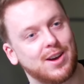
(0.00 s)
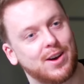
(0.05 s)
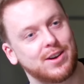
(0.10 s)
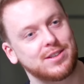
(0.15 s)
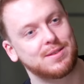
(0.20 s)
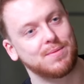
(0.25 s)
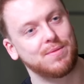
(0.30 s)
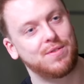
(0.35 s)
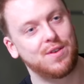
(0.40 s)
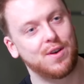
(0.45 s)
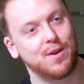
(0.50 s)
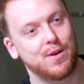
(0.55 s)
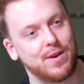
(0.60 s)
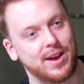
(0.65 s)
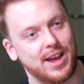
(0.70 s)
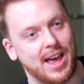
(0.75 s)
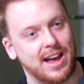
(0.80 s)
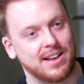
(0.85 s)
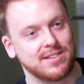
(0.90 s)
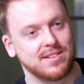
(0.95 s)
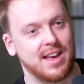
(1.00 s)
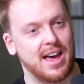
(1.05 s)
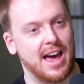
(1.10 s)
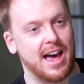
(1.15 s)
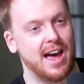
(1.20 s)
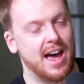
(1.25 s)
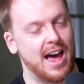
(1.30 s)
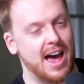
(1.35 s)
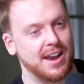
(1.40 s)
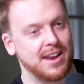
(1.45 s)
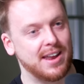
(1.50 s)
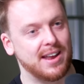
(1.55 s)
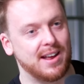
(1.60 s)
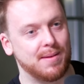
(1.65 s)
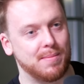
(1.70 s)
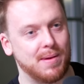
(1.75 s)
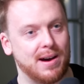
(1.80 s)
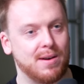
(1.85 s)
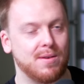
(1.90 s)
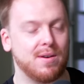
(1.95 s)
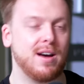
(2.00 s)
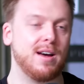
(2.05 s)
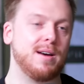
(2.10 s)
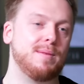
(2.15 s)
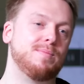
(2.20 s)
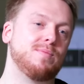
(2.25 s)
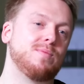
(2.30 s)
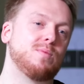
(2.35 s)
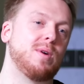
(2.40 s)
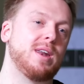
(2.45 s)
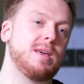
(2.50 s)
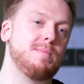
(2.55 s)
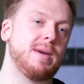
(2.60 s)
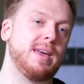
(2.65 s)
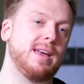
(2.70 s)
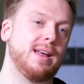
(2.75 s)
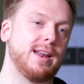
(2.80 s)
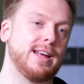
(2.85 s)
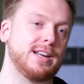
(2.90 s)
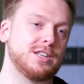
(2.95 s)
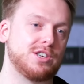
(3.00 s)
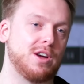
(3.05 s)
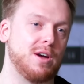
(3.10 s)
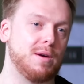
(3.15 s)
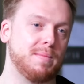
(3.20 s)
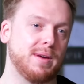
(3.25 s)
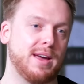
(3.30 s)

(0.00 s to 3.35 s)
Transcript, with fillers: Tyson yeah, yeah. Fury has ha, had it about um, when he beat Klitschko and